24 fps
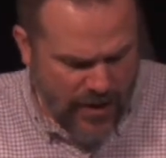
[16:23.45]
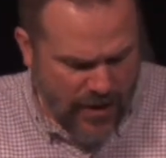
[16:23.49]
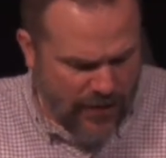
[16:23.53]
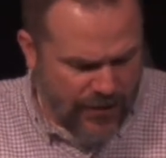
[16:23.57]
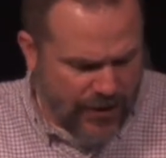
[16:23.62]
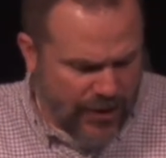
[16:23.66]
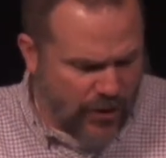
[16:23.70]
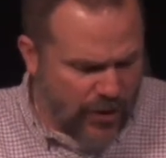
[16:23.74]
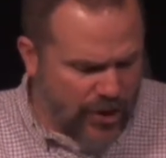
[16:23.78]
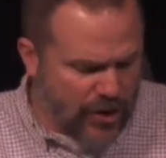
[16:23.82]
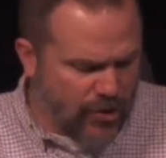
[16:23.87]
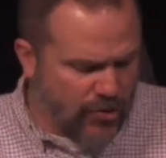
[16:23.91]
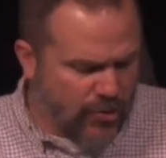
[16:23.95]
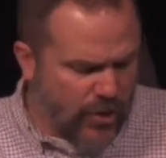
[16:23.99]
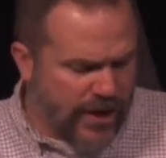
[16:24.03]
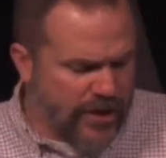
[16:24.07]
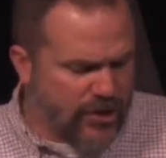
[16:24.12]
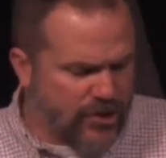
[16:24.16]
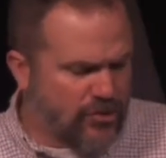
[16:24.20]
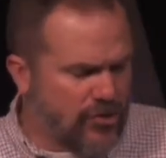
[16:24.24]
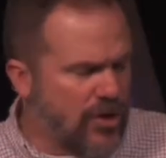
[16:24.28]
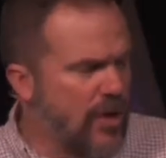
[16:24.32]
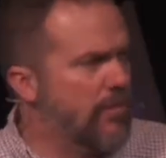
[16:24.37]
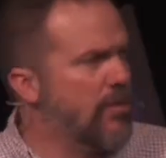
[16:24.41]
They're in great
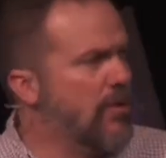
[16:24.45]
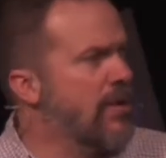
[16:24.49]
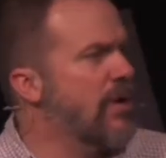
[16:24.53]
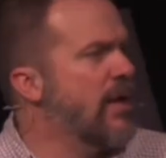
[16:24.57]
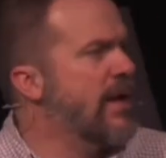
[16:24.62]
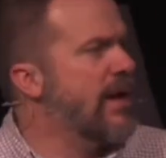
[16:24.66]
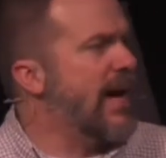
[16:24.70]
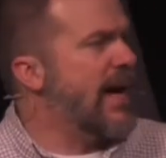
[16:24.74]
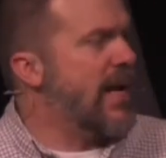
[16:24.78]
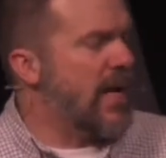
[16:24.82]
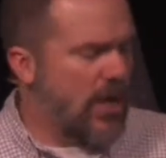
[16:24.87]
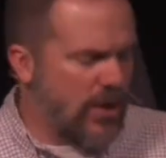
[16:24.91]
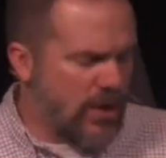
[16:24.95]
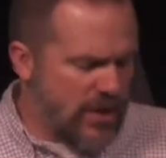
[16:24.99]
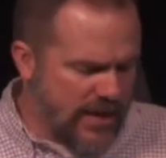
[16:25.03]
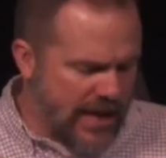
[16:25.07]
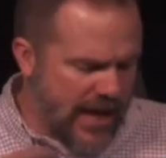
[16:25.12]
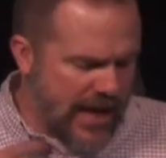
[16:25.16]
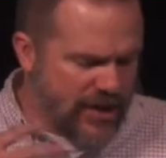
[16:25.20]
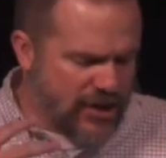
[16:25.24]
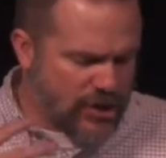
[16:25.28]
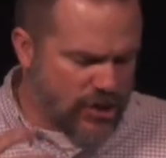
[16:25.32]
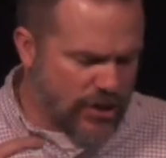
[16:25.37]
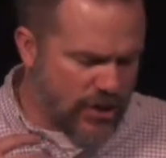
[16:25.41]
trouble, and our
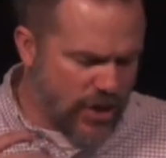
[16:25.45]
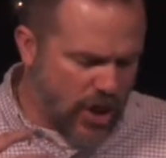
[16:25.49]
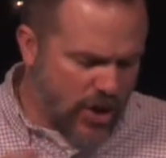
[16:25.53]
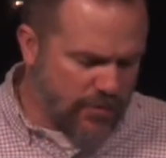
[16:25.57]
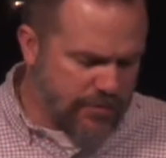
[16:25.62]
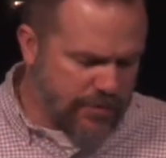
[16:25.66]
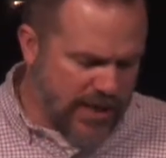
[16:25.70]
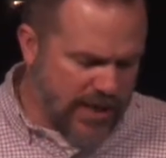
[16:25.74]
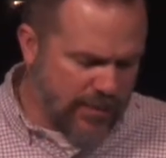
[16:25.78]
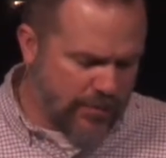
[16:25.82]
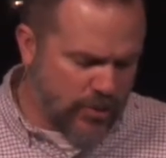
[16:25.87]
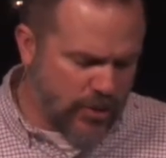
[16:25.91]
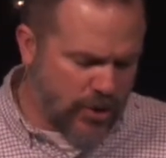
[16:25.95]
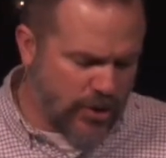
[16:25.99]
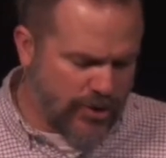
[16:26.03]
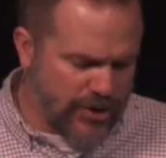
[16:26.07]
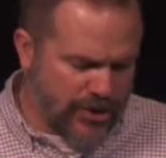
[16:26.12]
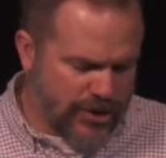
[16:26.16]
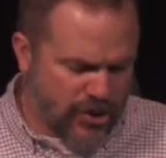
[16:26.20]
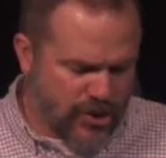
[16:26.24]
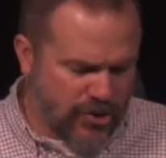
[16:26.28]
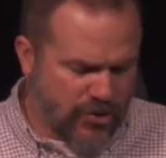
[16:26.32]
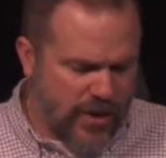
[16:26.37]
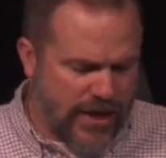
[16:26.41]
nation, our people are
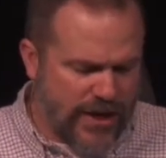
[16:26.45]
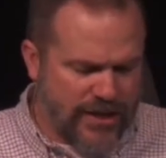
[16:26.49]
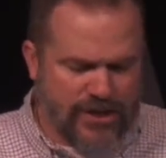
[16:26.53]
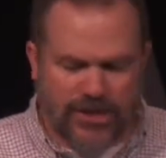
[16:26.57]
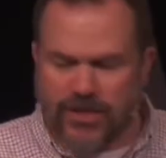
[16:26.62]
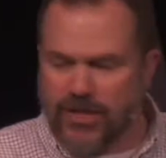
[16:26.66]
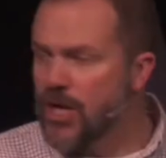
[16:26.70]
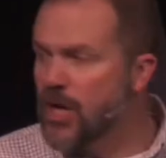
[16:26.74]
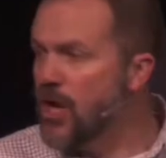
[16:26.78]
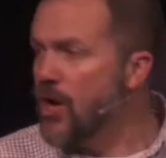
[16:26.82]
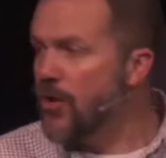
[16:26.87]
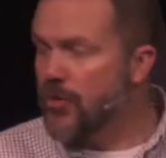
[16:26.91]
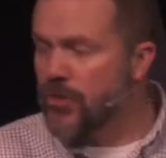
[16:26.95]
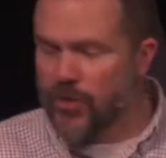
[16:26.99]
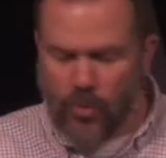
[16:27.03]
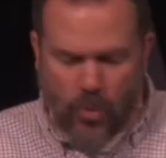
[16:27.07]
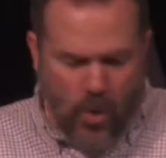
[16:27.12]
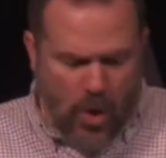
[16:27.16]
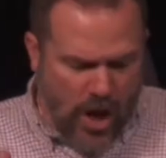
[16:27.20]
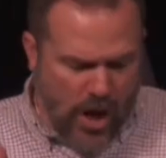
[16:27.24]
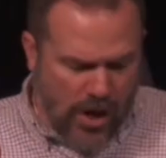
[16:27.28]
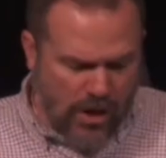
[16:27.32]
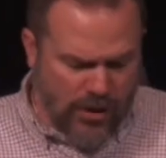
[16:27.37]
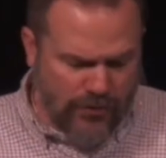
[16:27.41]
disgraced. The
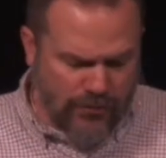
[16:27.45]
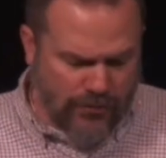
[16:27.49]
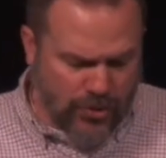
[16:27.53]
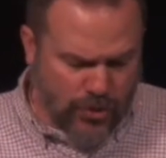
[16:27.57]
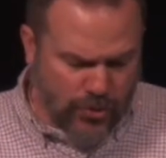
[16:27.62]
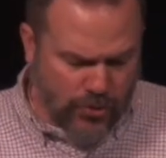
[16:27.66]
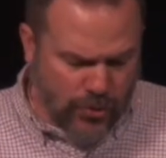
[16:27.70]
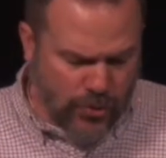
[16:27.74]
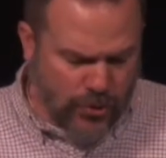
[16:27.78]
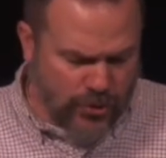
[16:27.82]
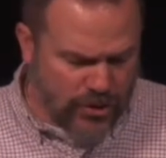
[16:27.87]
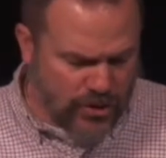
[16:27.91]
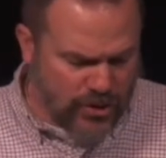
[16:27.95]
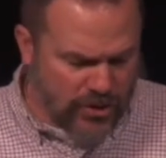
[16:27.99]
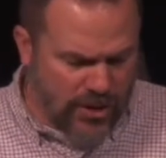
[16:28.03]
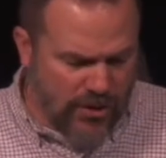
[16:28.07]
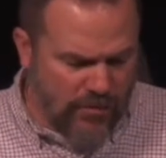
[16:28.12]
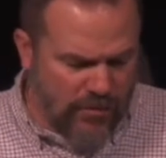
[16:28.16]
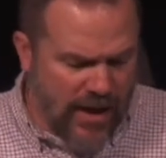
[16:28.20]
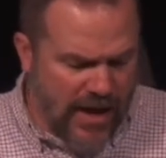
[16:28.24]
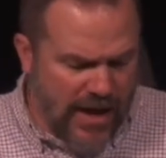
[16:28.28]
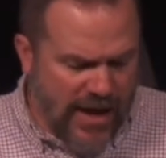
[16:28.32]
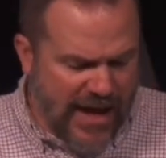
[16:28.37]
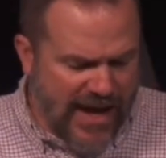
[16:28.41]
wall of
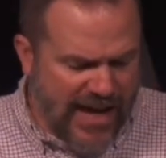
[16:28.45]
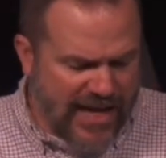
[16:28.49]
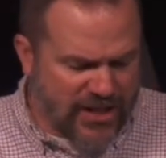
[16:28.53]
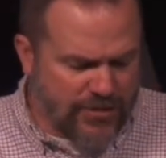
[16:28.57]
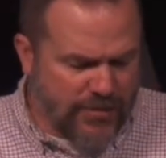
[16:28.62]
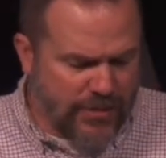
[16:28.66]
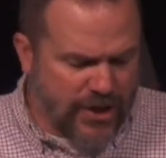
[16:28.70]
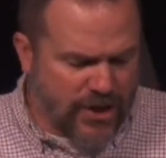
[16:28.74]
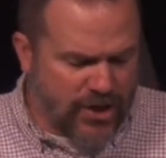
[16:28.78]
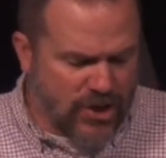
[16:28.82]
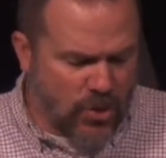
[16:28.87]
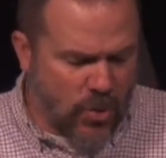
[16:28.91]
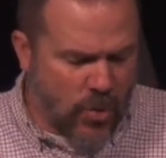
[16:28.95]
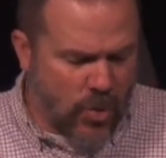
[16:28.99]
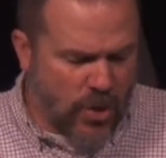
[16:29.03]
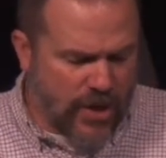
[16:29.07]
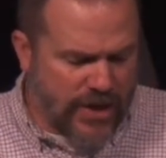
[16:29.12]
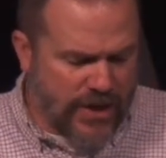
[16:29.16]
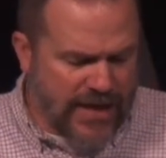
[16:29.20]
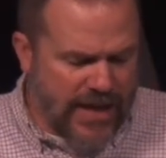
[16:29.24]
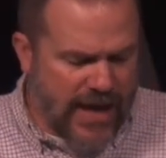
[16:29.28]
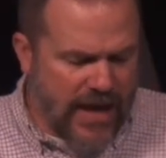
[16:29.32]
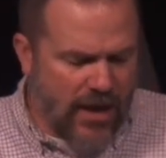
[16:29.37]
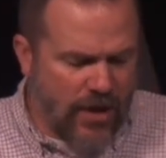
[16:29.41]
Jerusalem has been
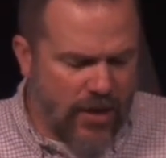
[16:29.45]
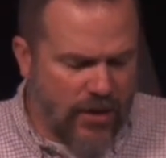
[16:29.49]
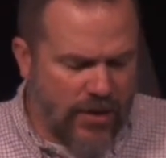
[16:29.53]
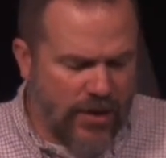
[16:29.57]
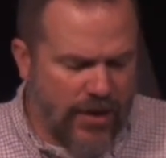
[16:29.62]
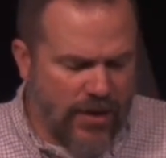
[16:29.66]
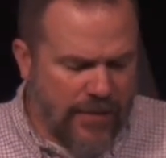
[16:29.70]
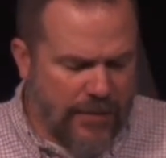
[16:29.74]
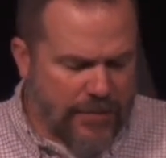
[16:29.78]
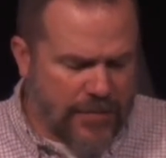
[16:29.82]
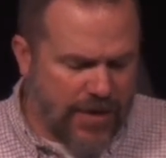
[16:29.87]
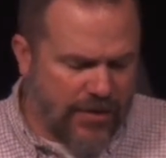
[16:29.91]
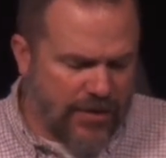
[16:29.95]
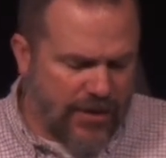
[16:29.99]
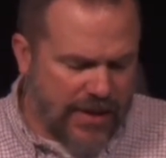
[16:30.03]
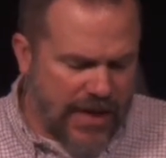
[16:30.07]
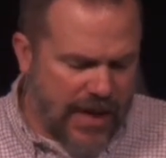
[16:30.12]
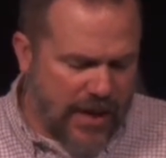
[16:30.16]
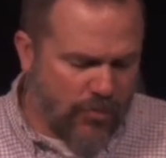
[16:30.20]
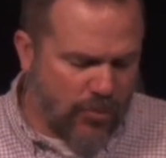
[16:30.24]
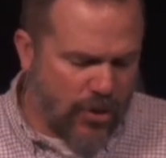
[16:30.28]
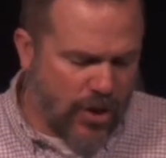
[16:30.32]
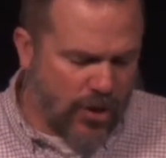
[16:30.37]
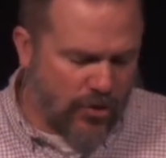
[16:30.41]
torn down, and the
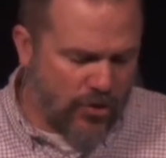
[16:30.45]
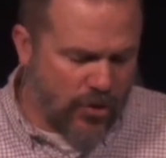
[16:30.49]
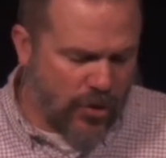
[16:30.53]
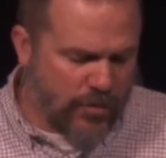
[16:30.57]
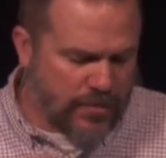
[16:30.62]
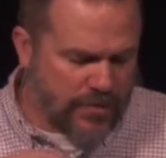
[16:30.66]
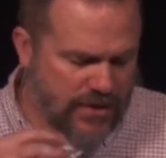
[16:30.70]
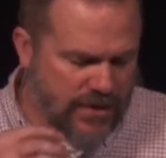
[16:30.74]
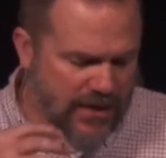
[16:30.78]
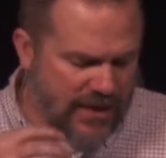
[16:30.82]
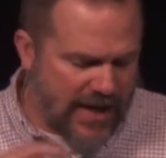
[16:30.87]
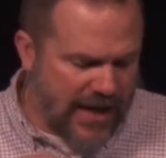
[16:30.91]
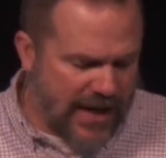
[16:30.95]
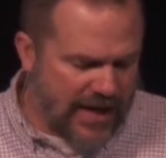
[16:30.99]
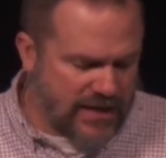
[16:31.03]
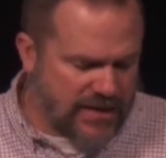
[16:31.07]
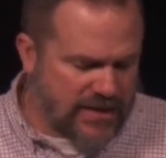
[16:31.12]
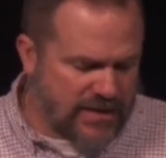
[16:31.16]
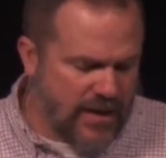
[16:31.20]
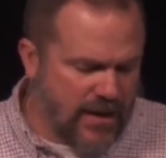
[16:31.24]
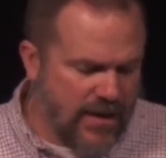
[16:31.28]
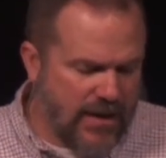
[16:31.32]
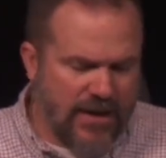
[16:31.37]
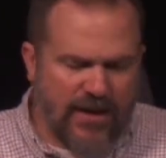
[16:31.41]
neighboring groups, the
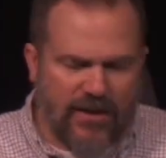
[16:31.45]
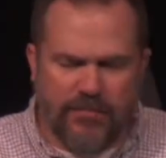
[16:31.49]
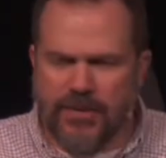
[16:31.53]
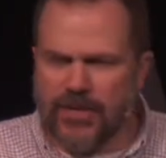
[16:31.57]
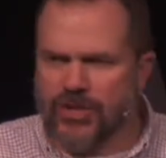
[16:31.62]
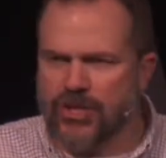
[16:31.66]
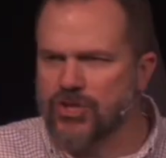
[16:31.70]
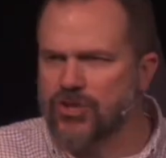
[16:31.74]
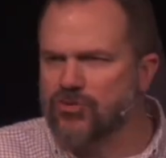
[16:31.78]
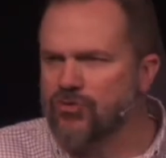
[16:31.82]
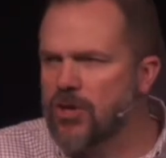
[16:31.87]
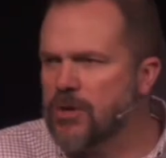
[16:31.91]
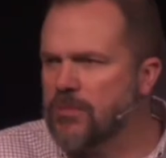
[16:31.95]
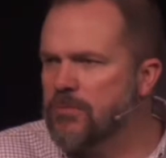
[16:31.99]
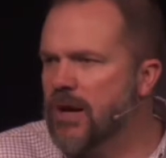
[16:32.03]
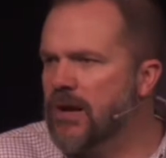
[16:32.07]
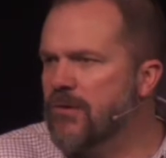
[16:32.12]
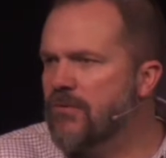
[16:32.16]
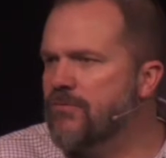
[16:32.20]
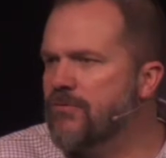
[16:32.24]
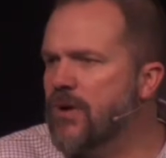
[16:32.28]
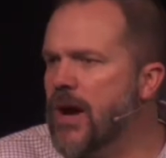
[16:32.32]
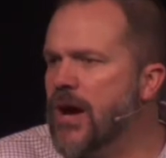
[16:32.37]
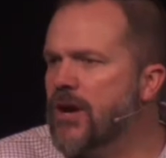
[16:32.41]
gates, have been destroyed by
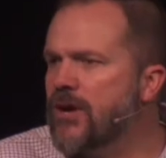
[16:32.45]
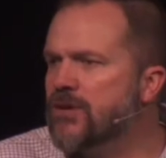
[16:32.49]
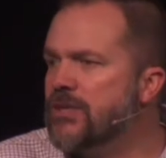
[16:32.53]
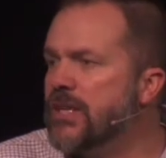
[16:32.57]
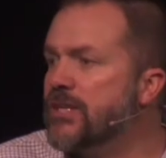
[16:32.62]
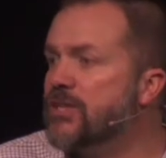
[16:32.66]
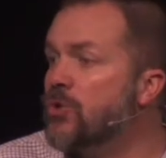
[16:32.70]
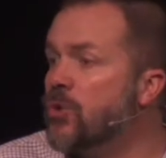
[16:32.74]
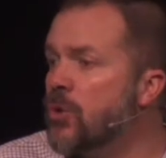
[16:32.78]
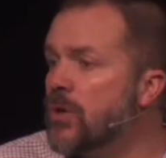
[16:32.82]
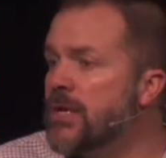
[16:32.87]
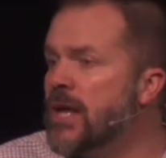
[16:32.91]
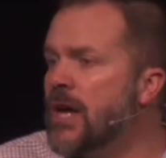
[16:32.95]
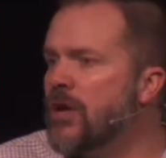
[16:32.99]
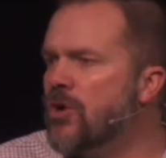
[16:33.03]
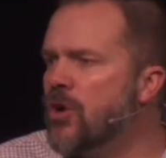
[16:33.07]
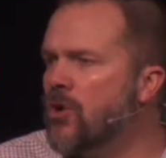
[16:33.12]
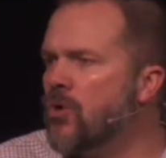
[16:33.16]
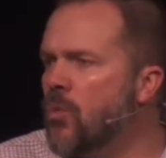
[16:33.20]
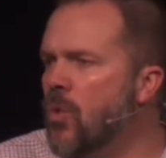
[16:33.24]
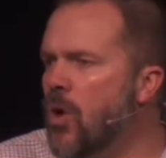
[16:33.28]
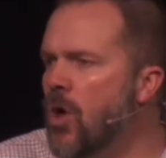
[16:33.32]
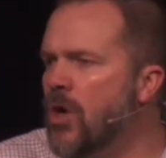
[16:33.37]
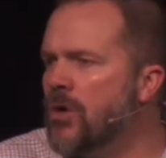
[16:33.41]
fire. They tore down
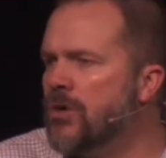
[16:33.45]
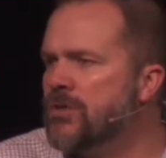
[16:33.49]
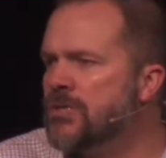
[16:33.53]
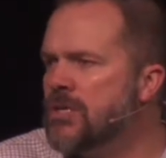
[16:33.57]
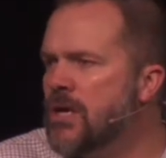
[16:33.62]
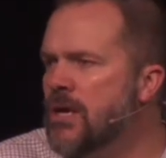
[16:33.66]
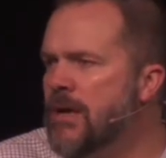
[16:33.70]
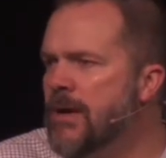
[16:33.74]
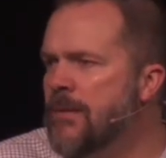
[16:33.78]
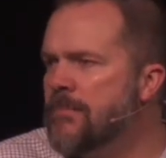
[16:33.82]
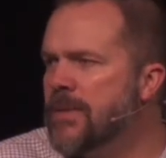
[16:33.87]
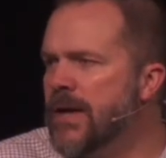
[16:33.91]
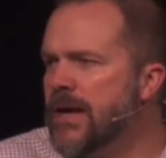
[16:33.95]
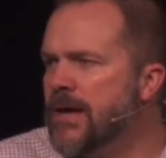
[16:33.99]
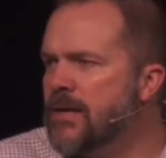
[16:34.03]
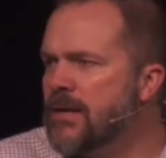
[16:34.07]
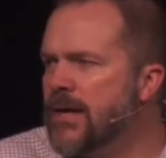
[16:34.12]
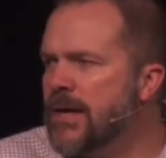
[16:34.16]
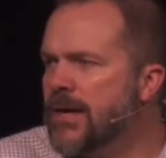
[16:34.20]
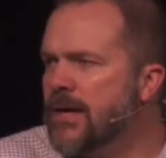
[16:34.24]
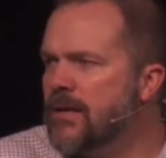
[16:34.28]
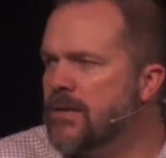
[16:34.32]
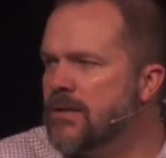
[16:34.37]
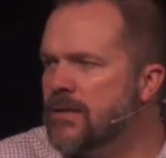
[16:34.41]
our walls
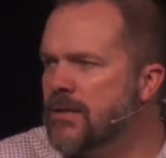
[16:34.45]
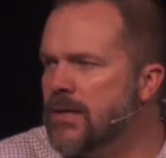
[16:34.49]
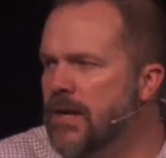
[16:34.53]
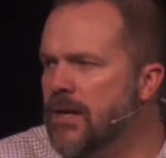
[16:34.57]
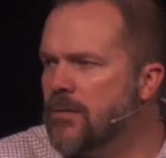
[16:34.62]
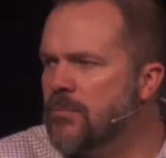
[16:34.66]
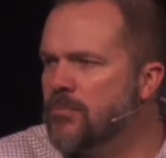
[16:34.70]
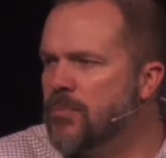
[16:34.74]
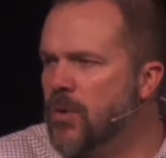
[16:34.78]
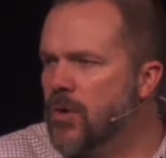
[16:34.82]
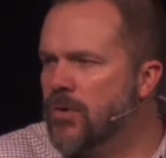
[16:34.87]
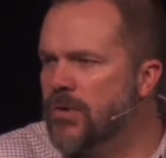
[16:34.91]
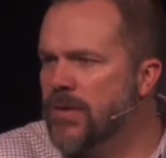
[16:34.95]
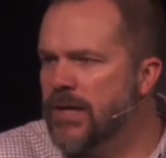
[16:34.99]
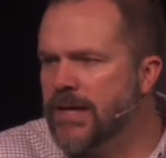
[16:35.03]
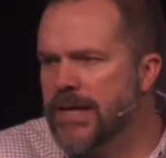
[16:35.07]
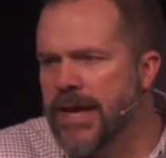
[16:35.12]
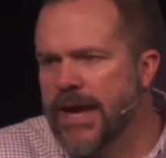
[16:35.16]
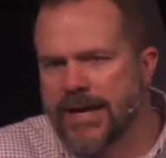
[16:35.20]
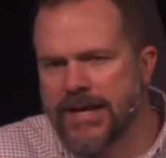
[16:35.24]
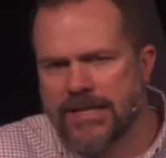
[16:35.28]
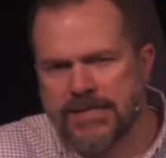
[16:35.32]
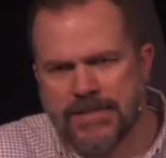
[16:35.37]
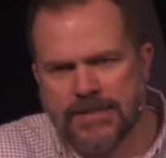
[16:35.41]
and burned the
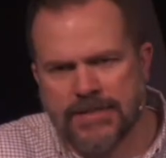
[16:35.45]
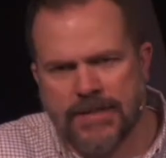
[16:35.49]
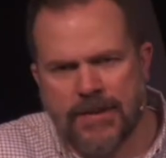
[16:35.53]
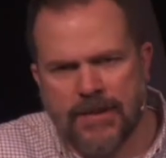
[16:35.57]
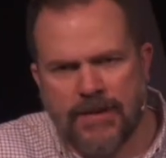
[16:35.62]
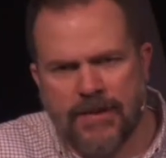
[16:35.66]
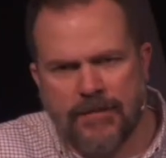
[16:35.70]
gates.